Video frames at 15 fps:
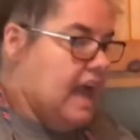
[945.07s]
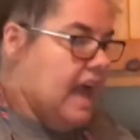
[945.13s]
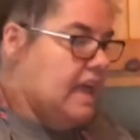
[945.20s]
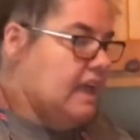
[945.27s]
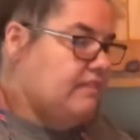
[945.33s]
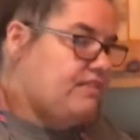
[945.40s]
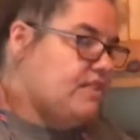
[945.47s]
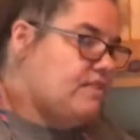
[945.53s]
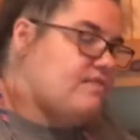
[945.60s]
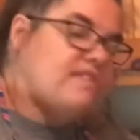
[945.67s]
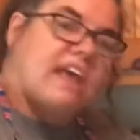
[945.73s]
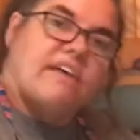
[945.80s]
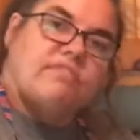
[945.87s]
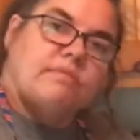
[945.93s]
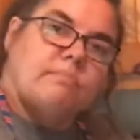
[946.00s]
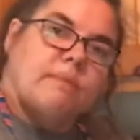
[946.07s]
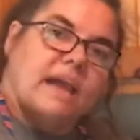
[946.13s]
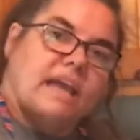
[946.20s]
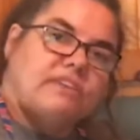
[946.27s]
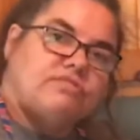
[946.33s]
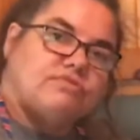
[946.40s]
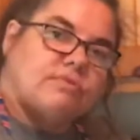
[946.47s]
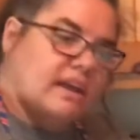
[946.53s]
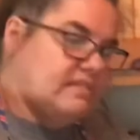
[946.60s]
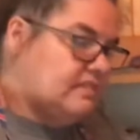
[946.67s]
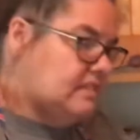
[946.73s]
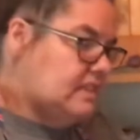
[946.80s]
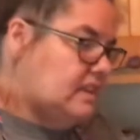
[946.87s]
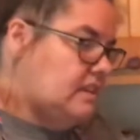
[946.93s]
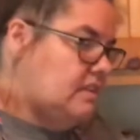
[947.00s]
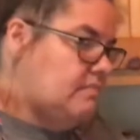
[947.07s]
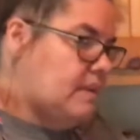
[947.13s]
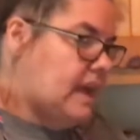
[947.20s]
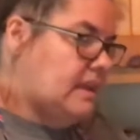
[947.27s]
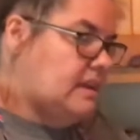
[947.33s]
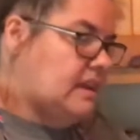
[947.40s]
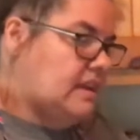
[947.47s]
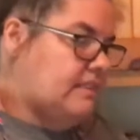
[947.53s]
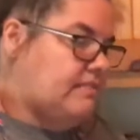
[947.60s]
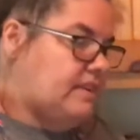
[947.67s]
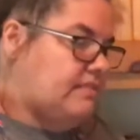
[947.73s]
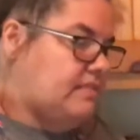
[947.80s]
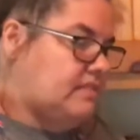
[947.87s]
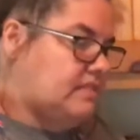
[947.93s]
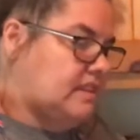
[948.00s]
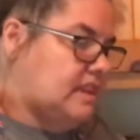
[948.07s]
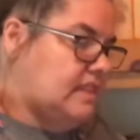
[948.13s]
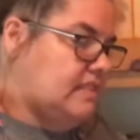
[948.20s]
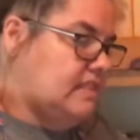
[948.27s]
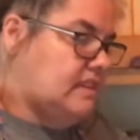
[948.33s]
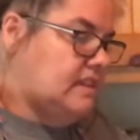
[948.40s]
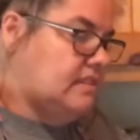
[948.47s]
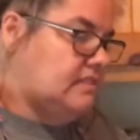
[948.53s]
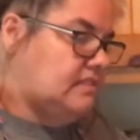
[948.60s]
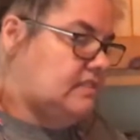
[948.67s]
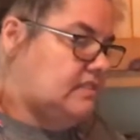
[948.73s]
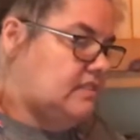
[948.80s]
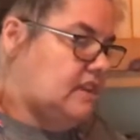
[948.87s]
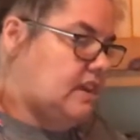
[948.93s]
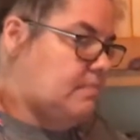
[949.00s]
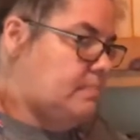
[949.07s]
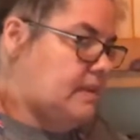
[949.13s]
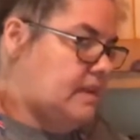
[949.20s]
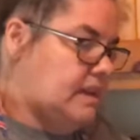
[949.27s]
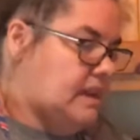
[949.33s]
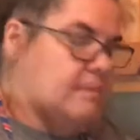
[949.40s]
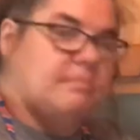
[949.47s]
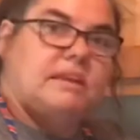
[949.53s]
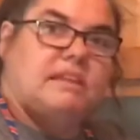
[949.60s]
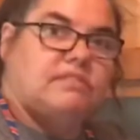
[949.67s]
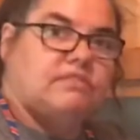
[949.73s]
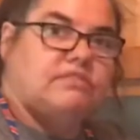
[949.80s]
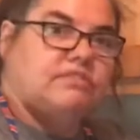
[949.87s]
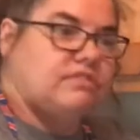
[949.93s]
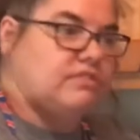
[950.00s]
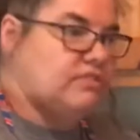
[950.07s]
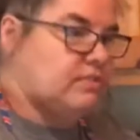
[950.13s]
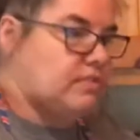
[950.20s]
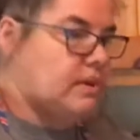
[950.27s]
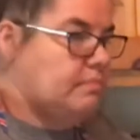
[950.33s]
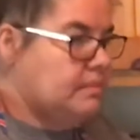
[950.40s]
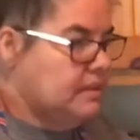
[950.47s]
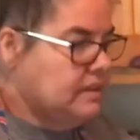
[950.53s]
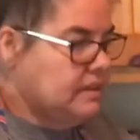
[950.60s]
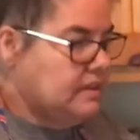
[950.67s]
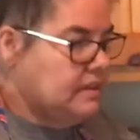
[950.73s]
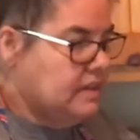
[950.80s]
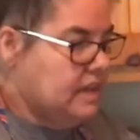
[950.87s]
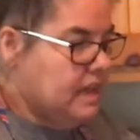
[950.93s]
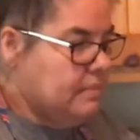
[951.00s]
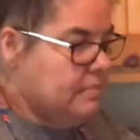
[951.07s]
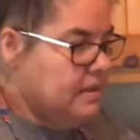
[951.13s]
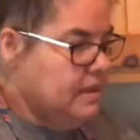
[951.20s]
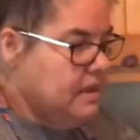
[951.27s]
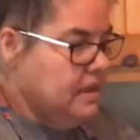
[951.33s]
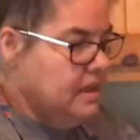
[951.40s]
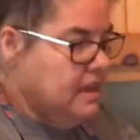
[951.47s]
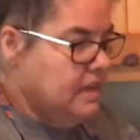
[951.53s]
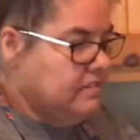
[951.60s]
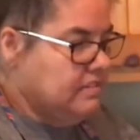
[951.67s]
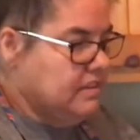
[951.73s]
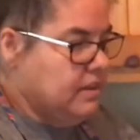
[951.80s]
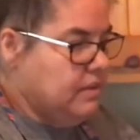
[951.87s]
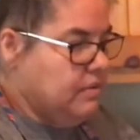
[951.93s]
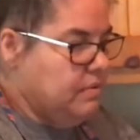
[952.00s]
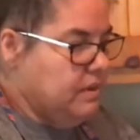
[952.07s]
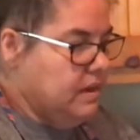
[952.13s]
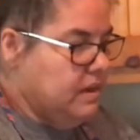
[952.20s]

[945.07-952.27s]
if you've never made dressing, you might not have ever done this, you know, but I mean, you're just crumbling it up. And so,